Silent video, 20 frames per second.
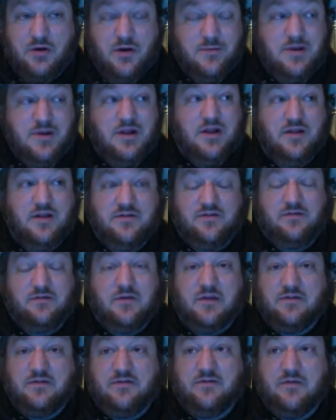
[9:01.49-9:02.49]
I mean, it's
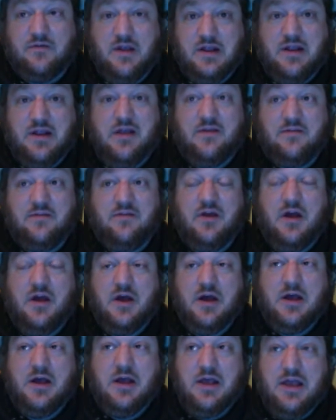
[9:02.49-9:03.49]
it's it is
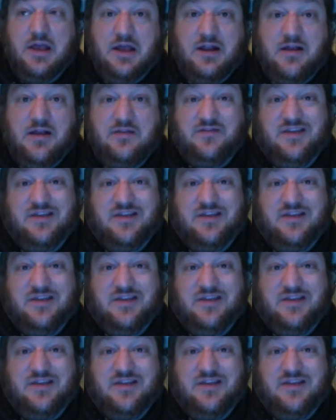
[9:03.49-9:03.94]
it is the